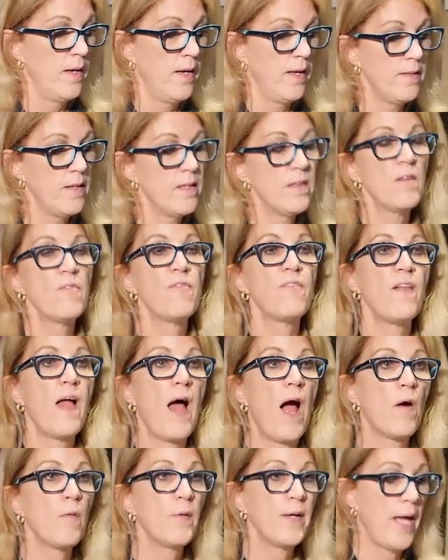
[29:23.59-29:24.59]
And then the
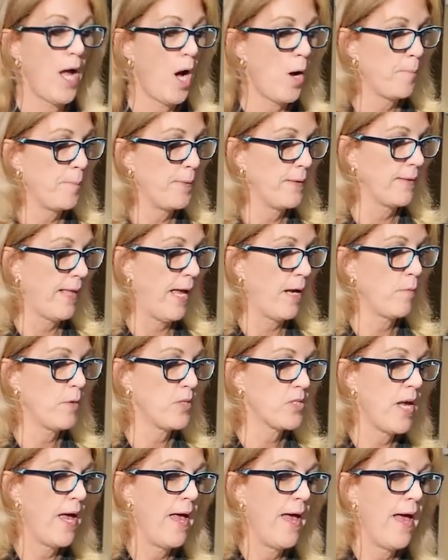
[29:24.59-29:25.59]
flowery helping language,